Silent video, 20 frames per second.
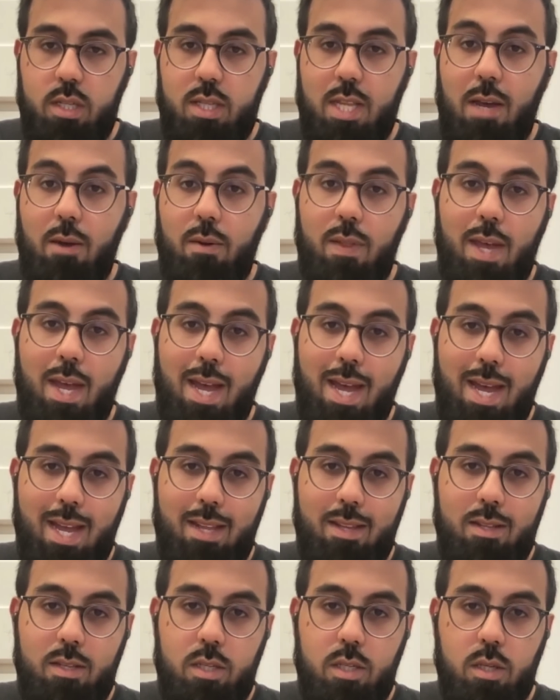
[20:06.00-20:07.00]
is now in the
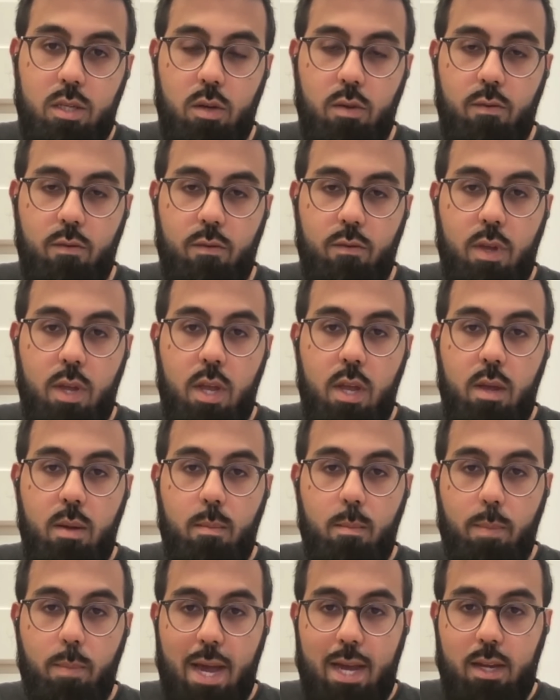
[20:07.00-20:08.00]
hands of
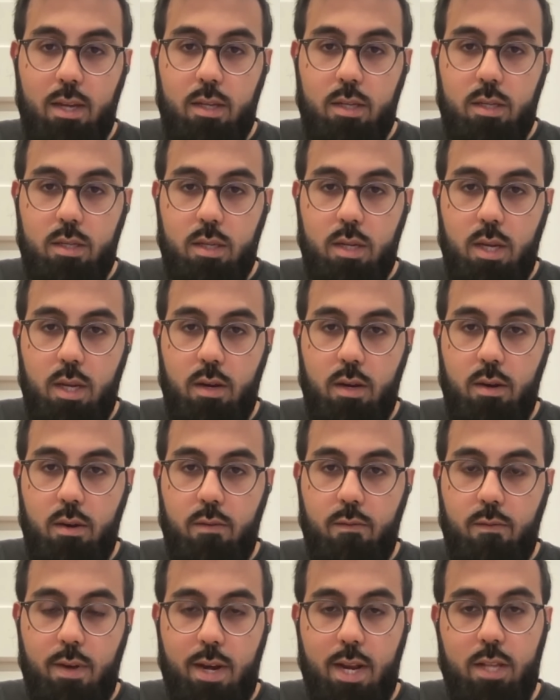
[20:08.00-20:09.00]
banks
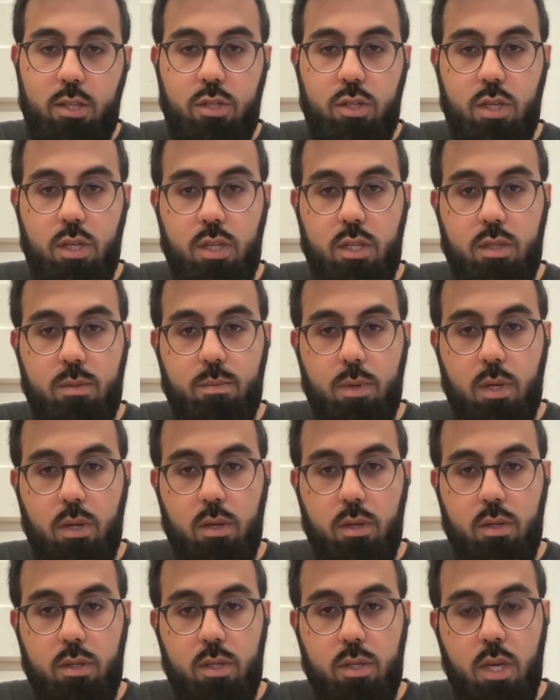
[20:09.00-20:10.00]
and financiers
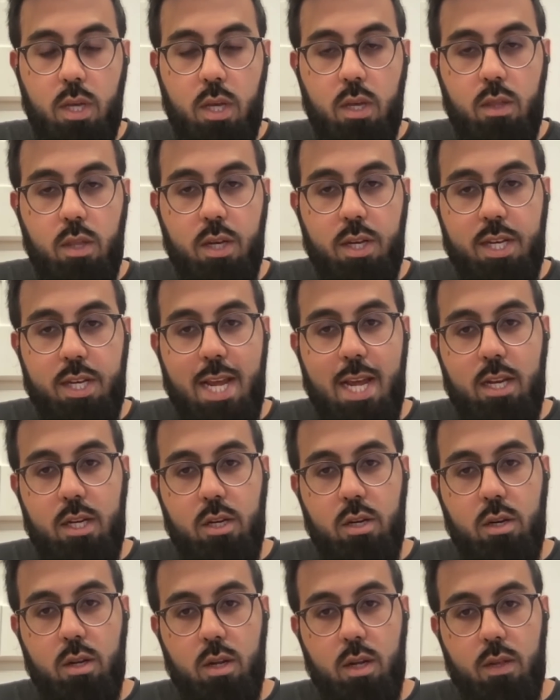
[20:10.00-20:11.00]
because the
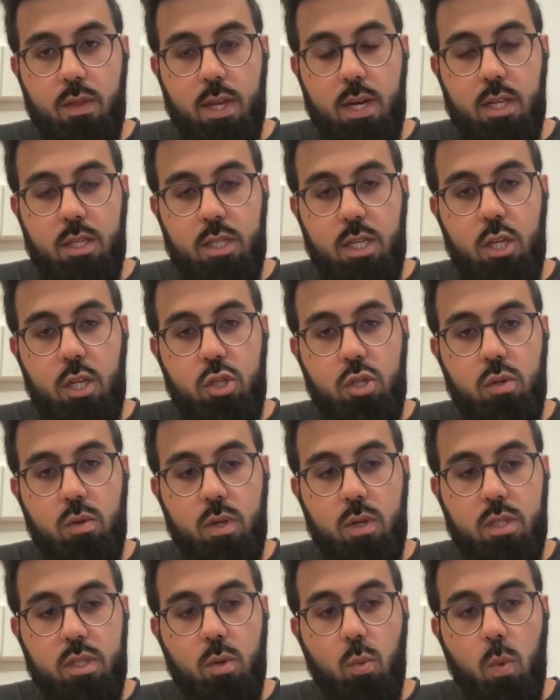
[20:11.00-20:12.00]
debt that is
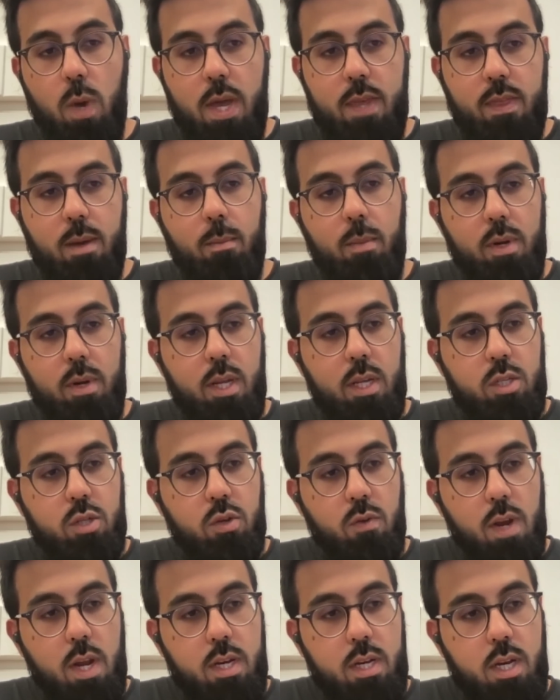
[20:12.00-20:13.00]
issued is the way that money is
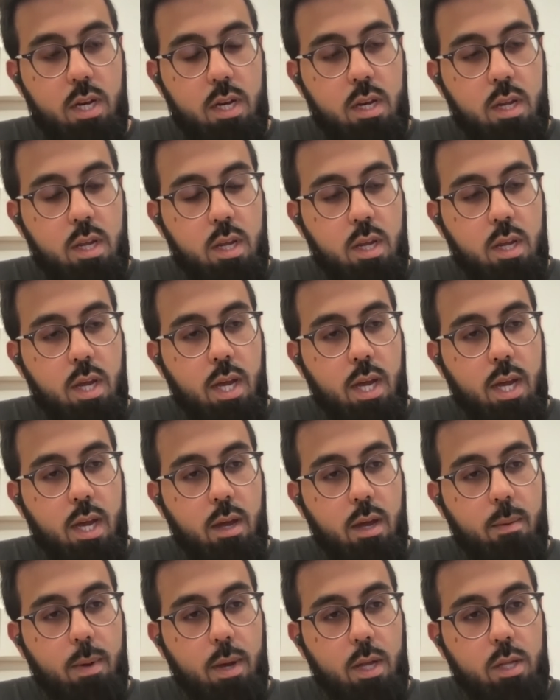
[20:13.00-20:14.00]
created.
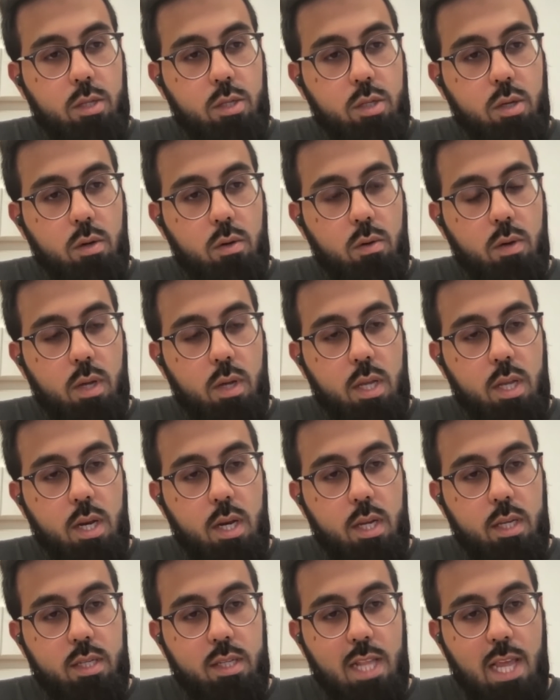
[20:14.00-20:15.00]
Uh, and so, in
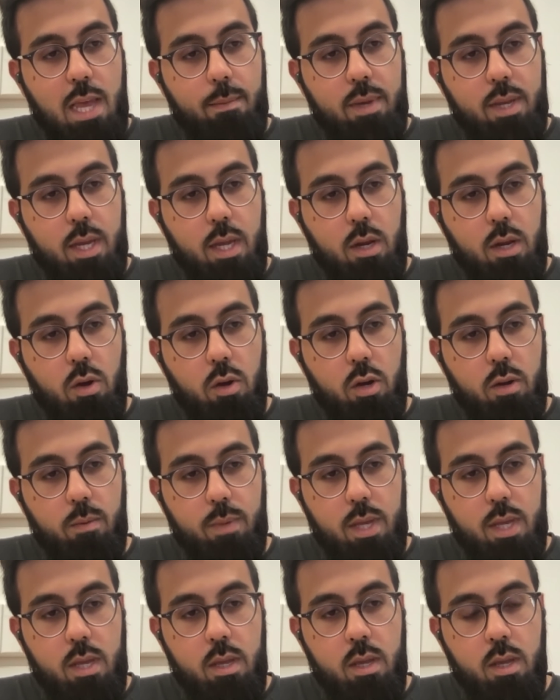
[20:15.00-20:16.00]
an Islamic
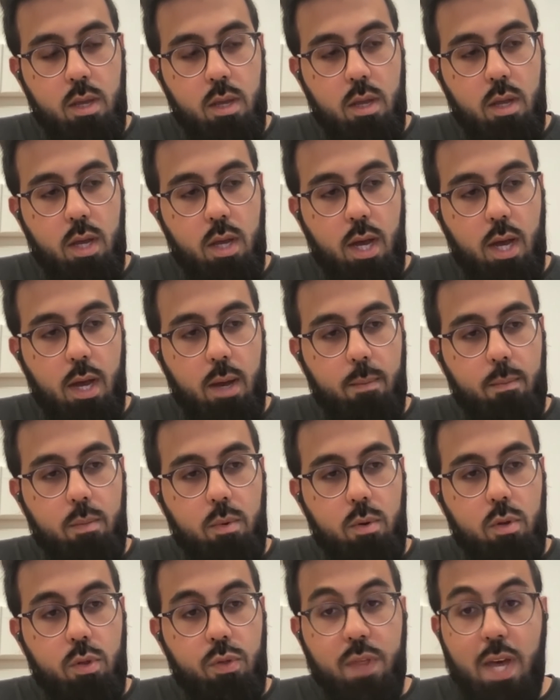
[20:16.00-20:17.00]
economy, um,
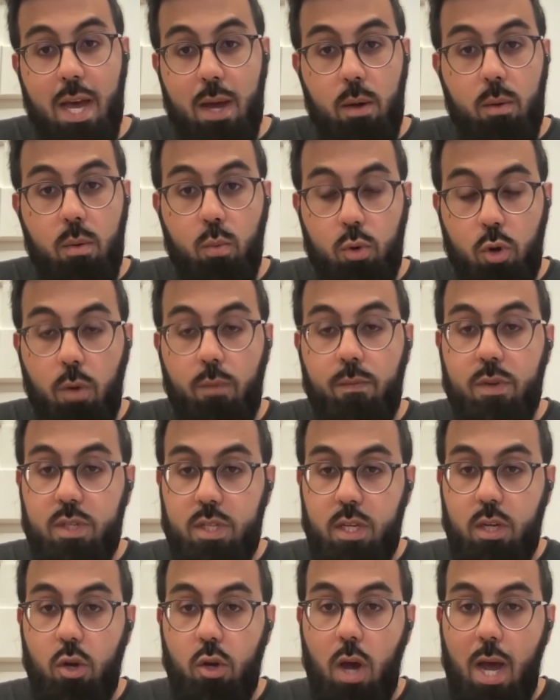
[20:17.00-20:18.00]
that would
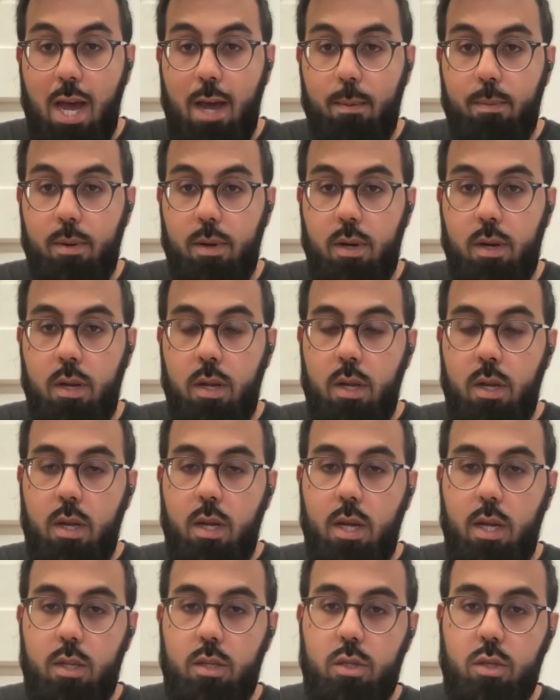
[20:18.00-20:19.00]
obviously not happen.
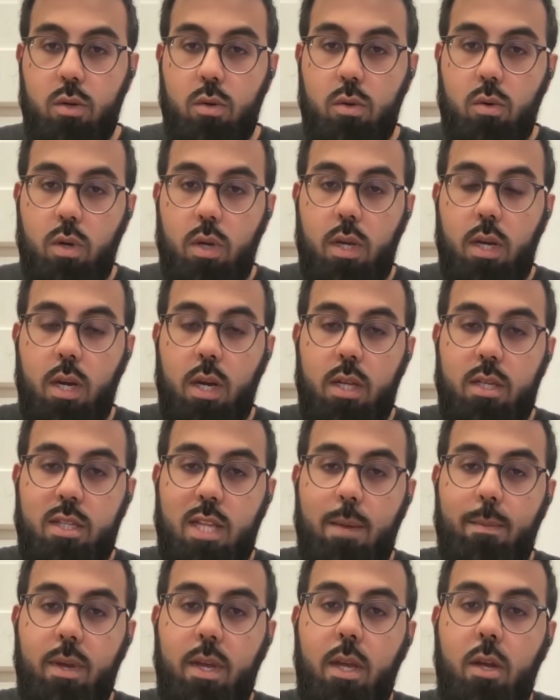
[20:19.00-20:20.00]
And mm-hmm. so, in an
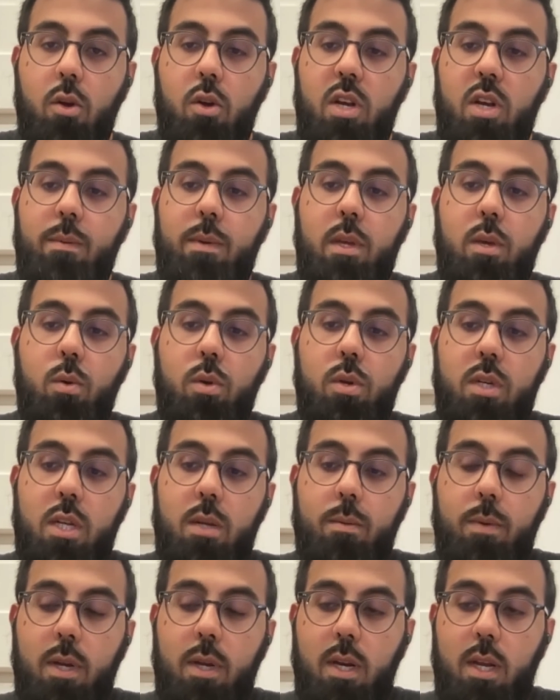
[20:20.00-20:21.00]
Islamic economy, you would
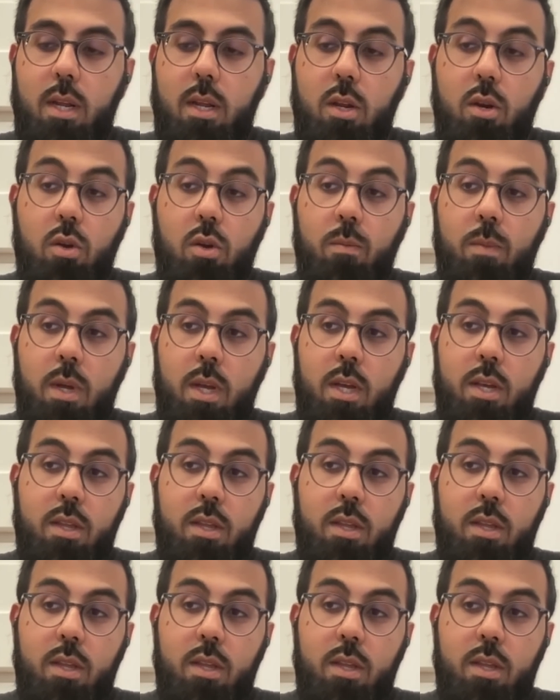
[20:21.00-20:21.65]
typically, you know,